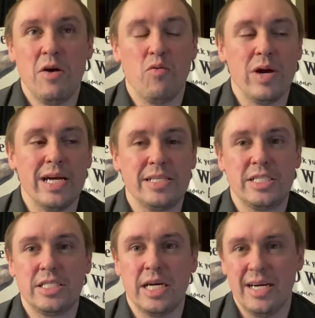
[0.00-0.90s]

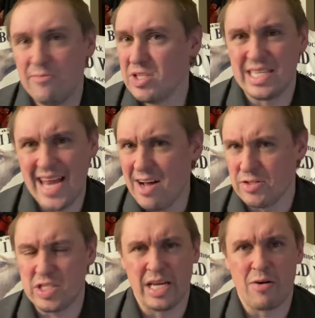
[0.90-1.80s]
which was
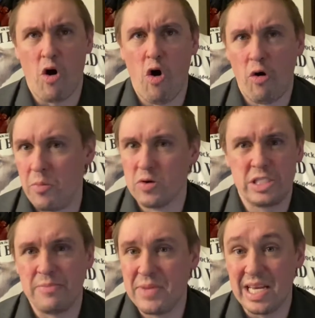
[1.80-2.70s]
announced like
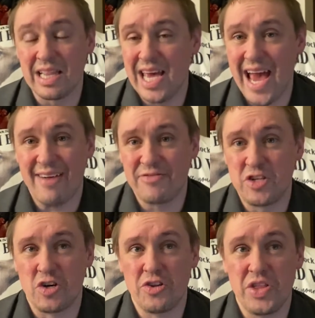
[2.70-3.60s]
almost immediately
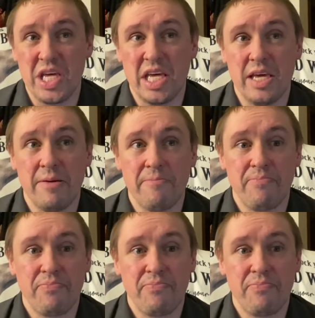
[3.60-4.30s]
after the